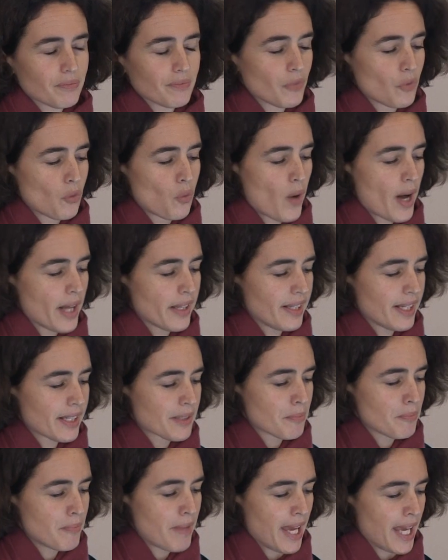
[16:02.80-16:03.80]
one
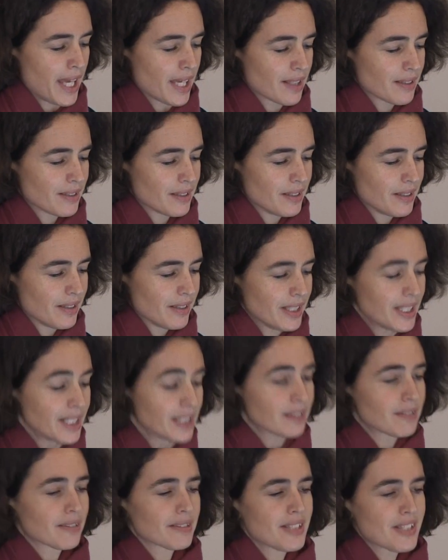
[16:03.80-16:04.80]
that made
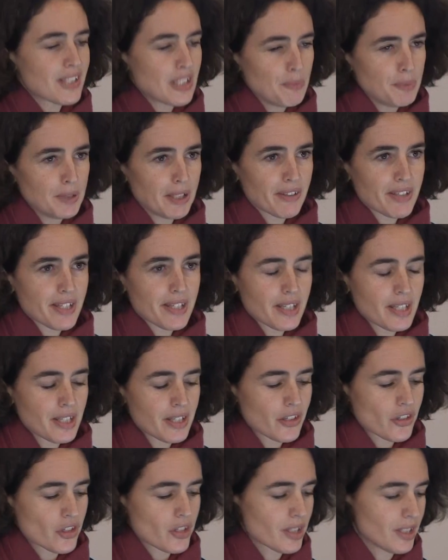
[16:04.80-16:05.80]
interdisciplinary
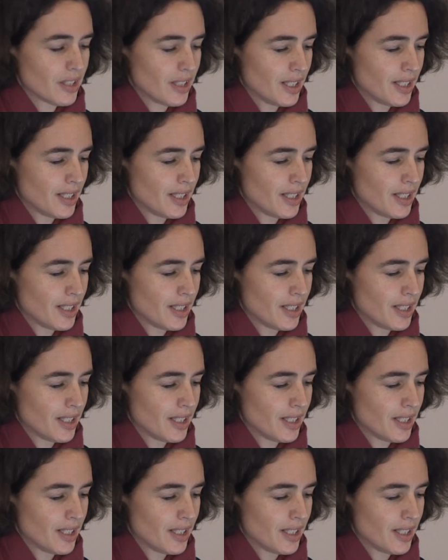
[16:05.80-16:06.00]
research